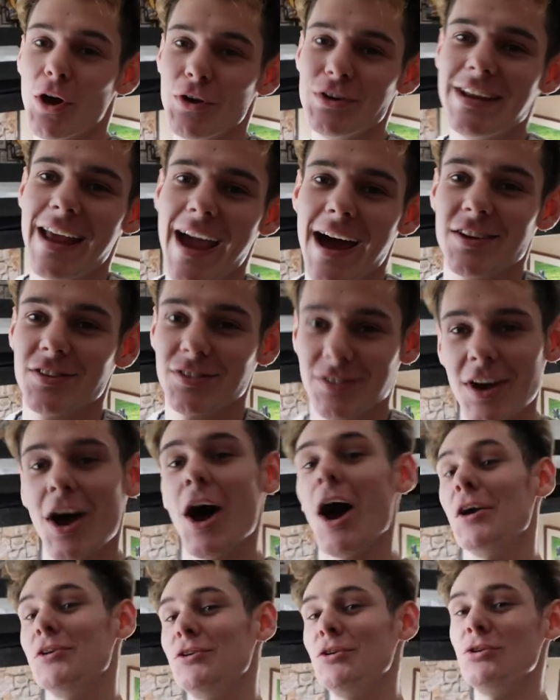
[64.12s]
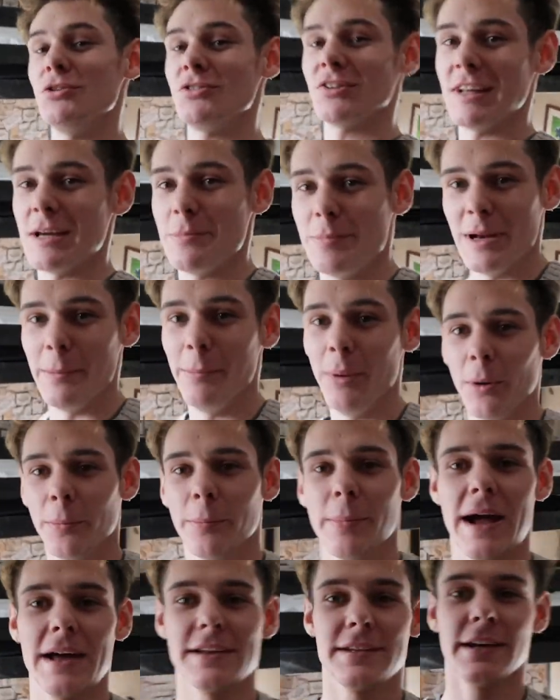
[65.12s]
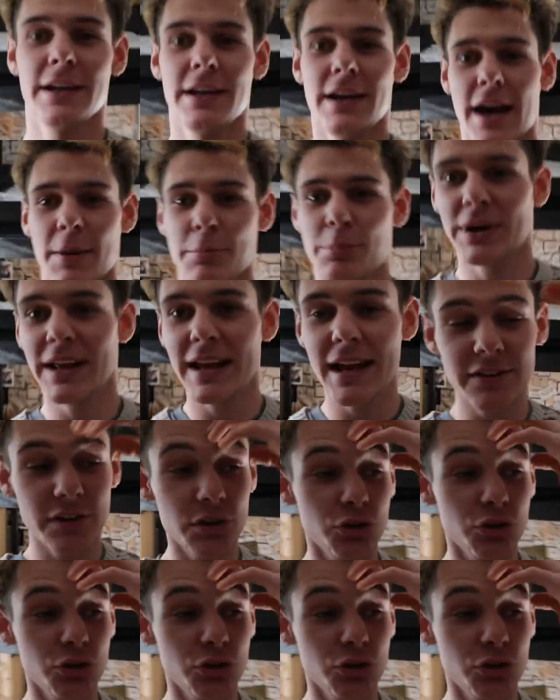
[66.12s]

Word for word: And yes, I do sleep in a bunk bed, but it